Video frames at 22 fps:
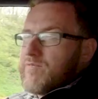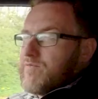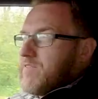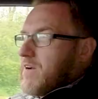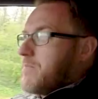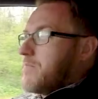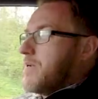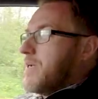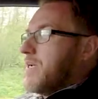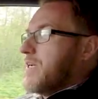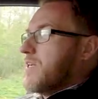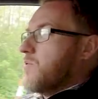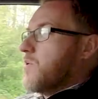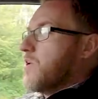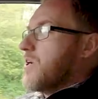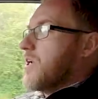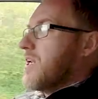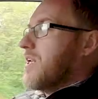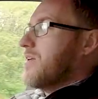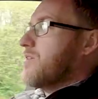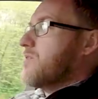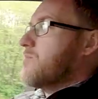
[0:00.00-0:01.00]
a family and you
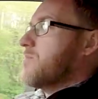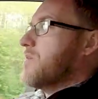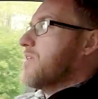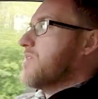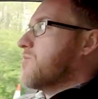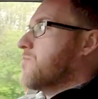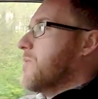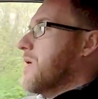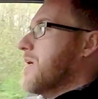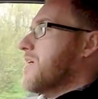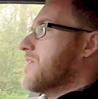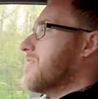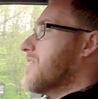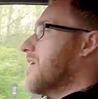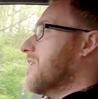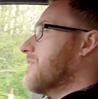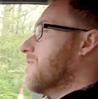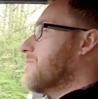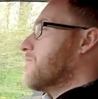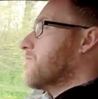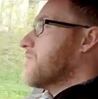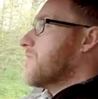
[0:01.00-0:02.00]
want a little bit of space,
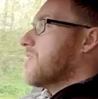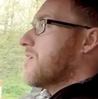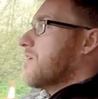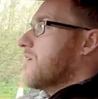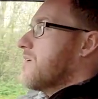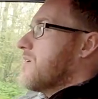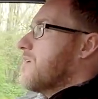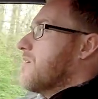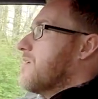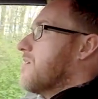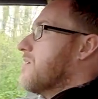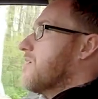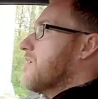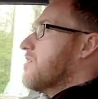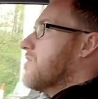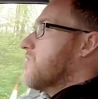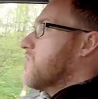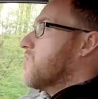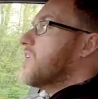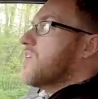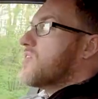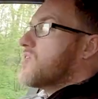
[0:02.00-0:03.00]
then
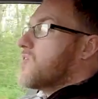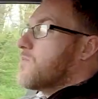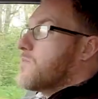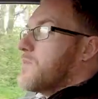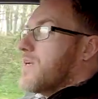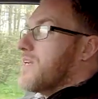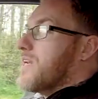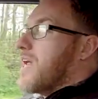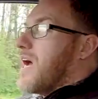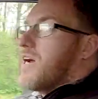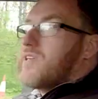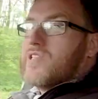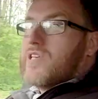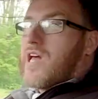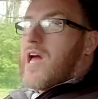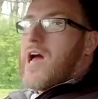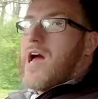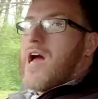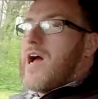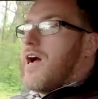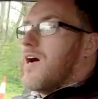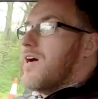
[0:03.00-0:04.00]
this would be a nice
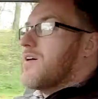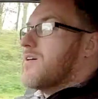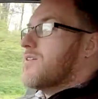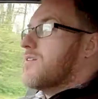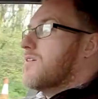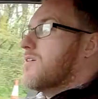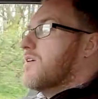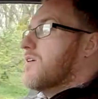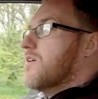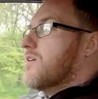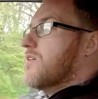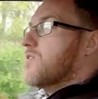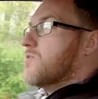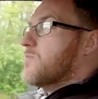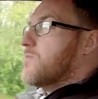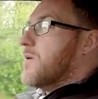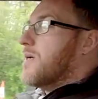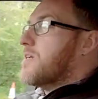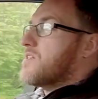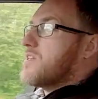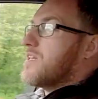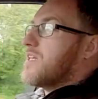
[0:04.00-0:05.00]
car.
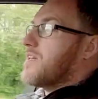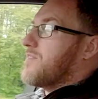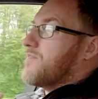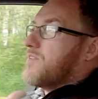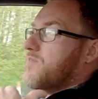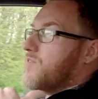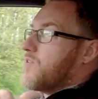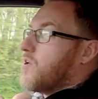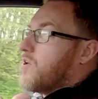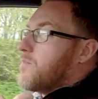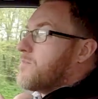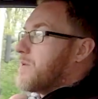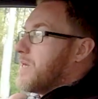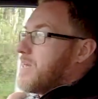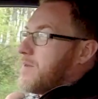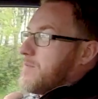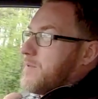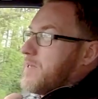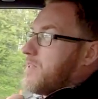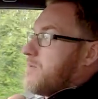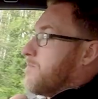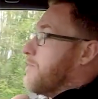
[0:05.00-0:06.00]
Especially if you've got a
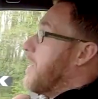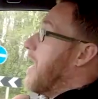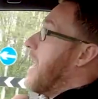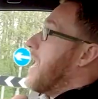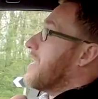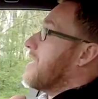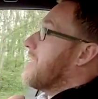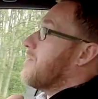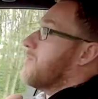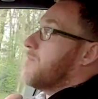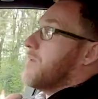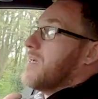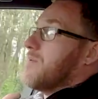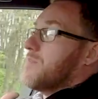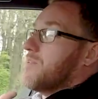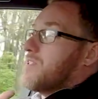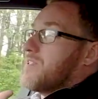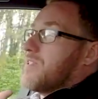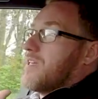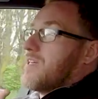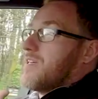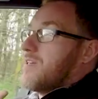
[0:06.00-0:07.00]
baby in the back in a baby
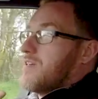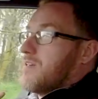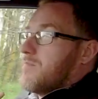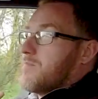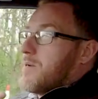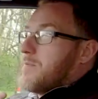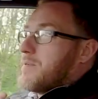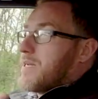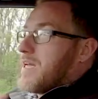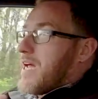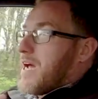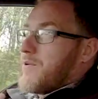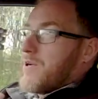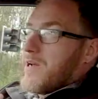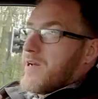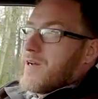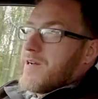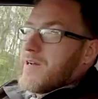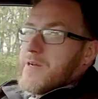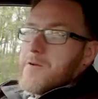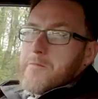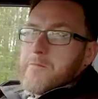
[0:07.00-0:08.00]
seat, in a baby
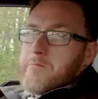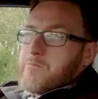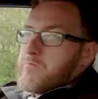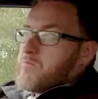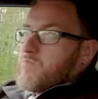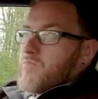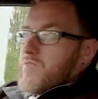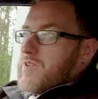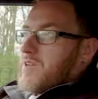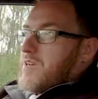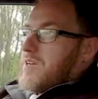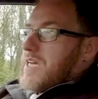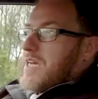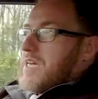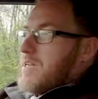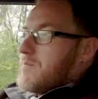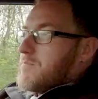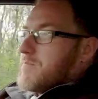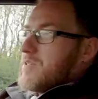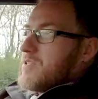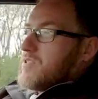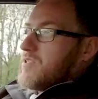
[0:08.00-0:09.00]
carrier.
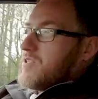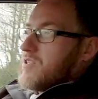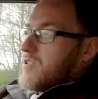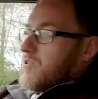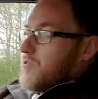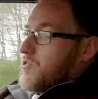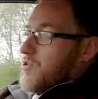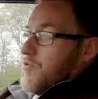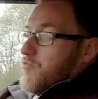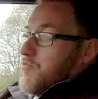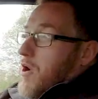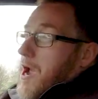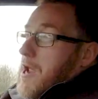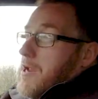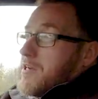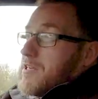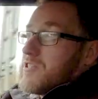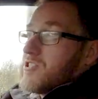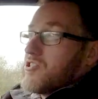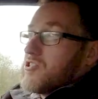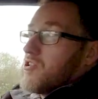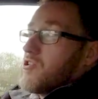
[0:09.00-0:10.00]
The
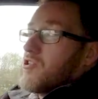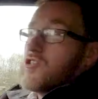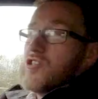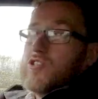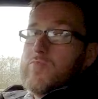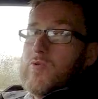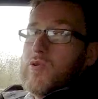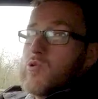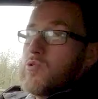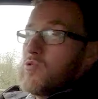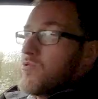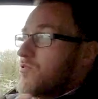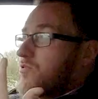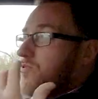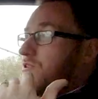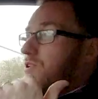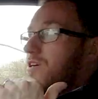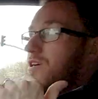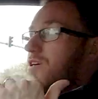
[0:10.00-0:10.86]
ride is so smooth.